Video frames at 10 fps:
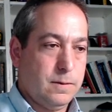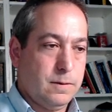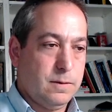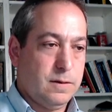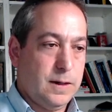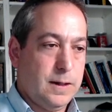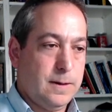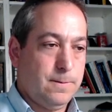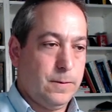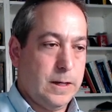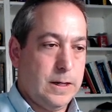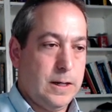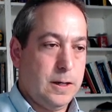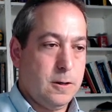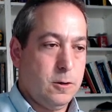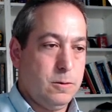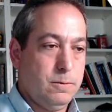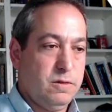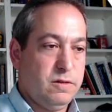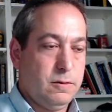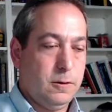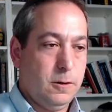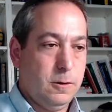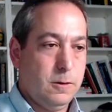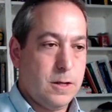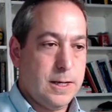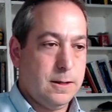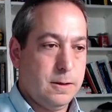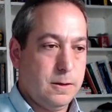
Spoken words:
Seen any homes you like?